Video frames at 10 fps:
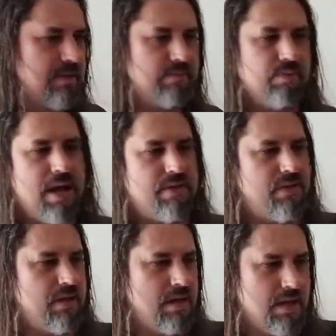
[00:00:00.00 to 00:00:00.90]
of
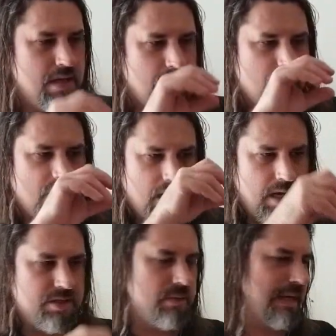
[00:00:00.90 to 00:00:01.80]
breath,
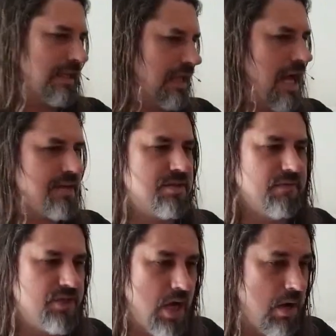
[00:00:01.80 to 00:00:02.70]
doing lots
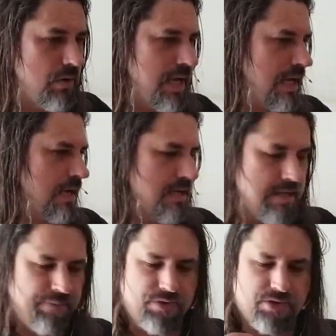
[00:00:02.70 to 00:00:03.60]
of toning.
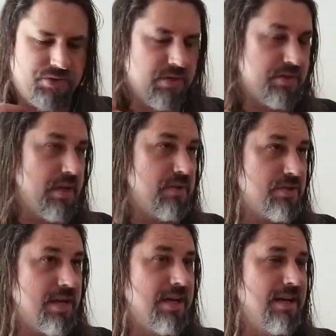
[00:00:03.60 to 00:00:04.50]
There's
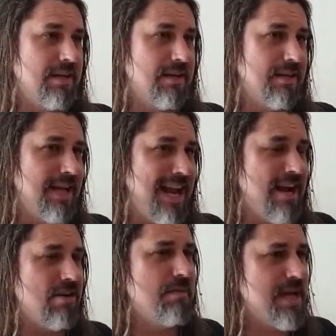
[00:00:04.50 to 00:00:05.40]
an
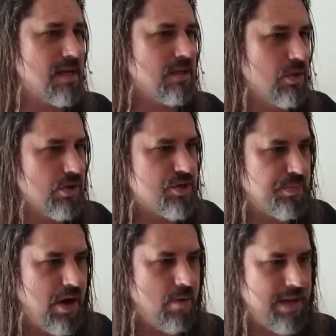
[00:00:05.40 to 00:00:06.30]
Aramaic Lord's
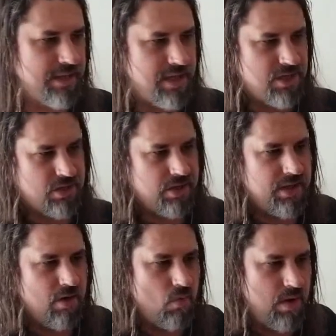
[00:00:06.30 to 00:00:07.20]
Prayer meditation on
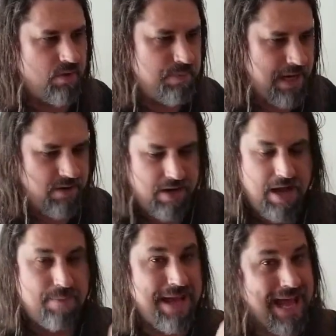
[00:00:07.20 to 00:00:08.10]
there with
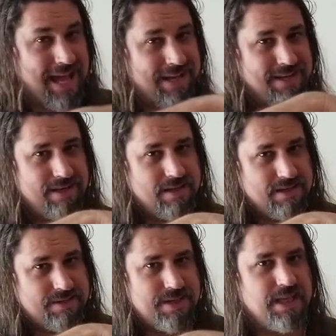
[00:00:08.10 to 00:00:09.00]
Pyradym and
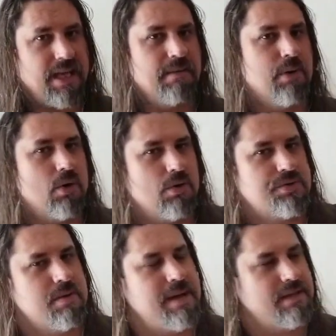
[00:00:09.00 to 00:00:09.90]
singing bowl,
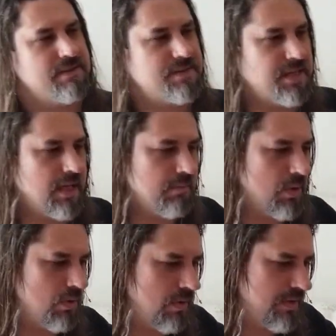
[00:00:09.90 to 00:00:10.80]
Tibetan singing
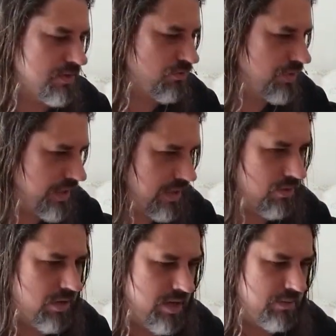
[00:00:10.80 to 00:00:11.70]
bowl. That's really
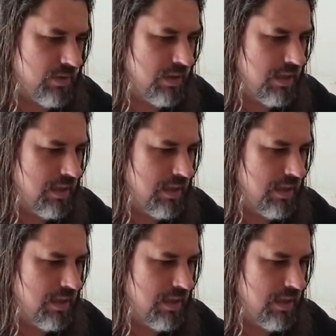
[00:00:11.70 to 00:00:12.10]
incredible.